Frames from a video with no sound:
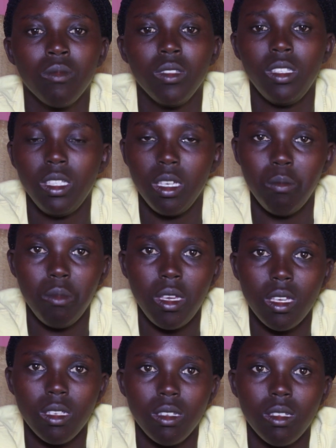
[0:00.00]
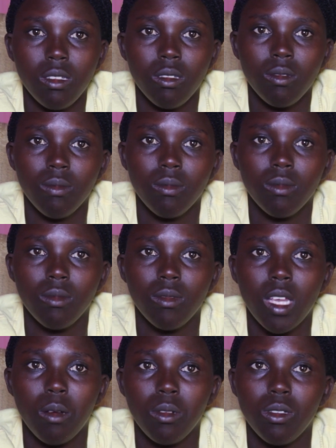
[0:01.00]
simbizi
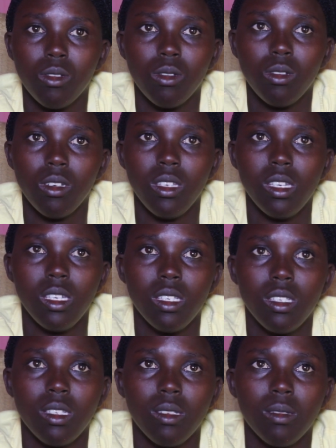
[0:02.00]
ntabwo icyo cyo nkizi